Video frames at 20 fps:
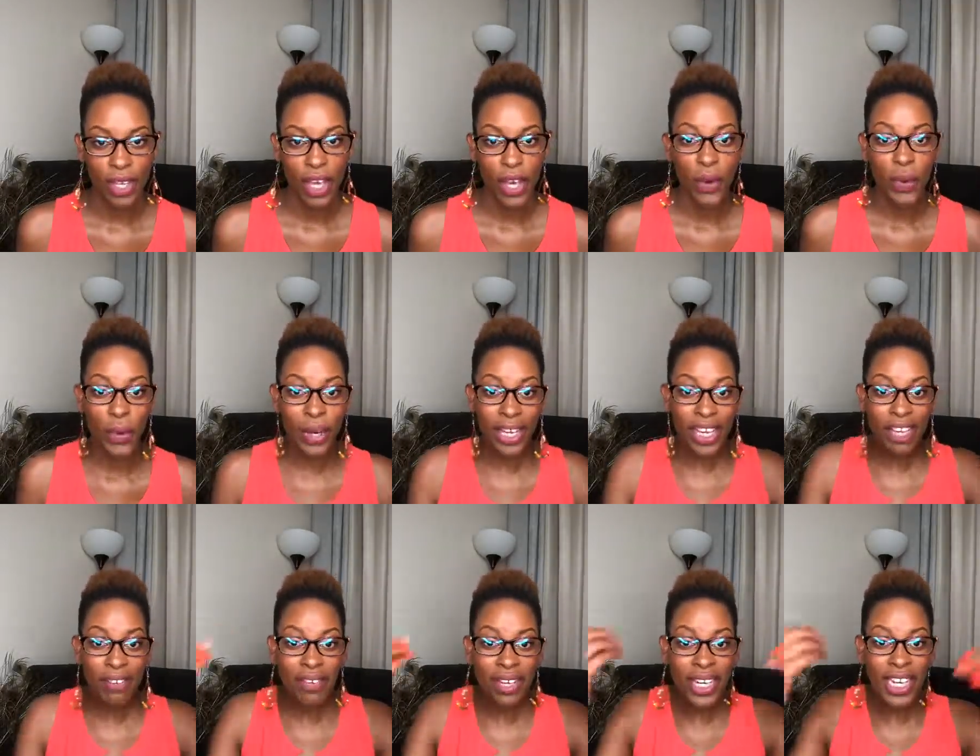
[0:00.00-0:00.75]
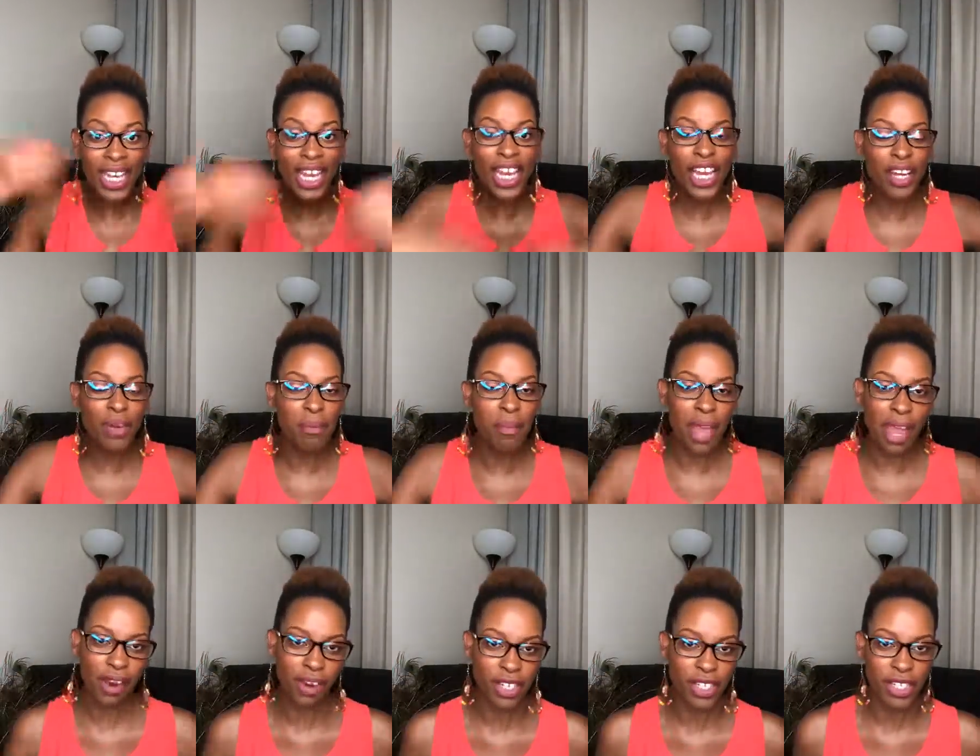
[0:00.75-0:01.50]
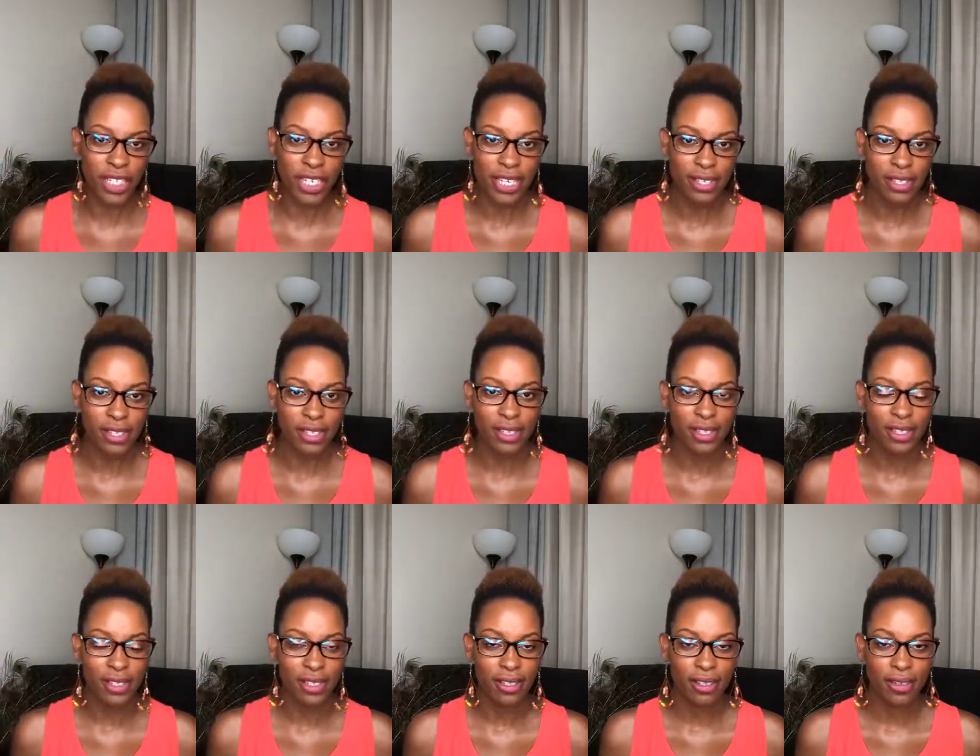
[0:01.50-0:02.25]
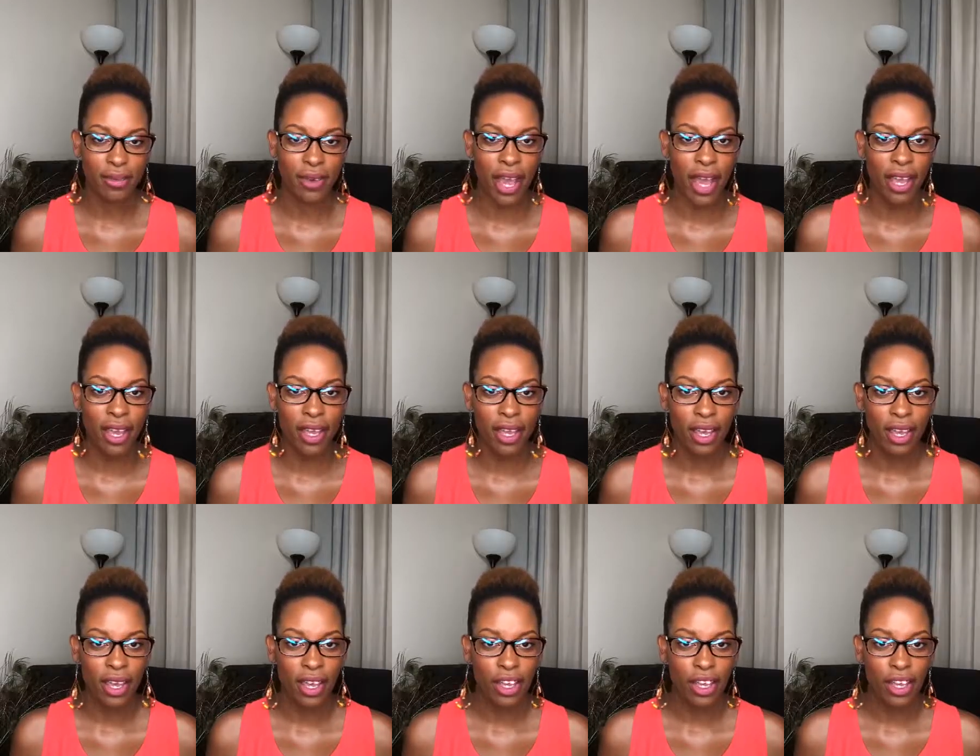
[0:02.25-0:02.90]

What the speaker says: Or even in marriages, right?